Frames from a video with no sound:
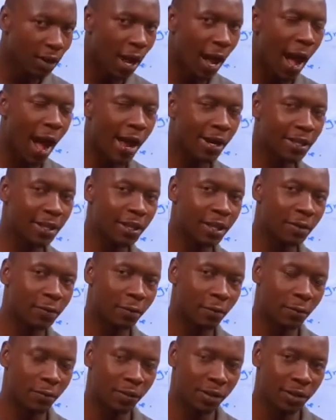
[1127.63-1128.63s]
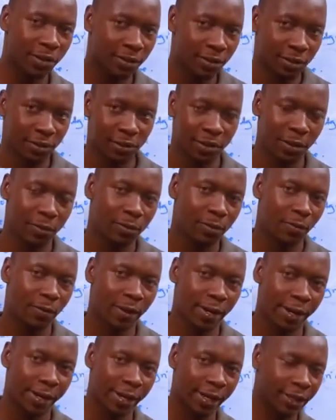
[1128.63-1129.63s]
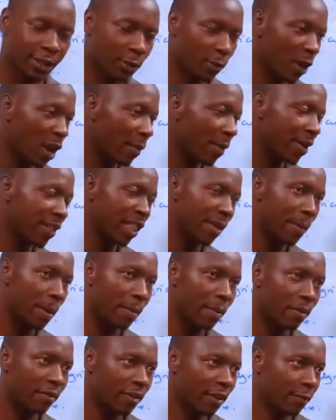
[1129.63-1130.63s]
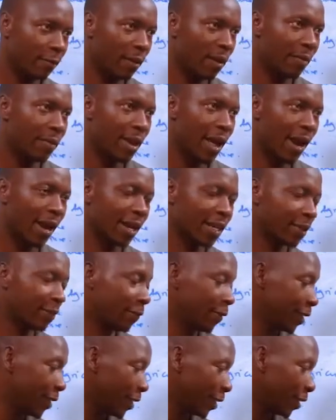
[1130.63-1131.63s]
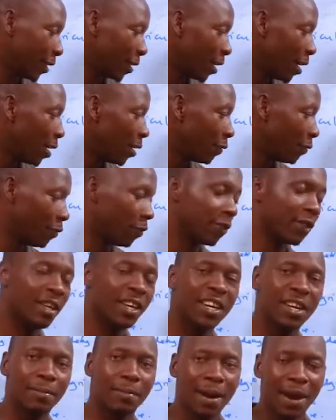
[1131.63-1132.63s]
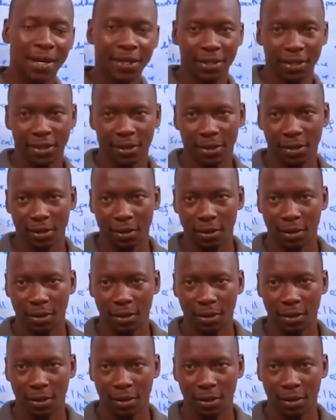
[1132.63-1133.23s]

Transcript: are attended from these types of agriculture, whereby the member of the family are cultivating for the demanding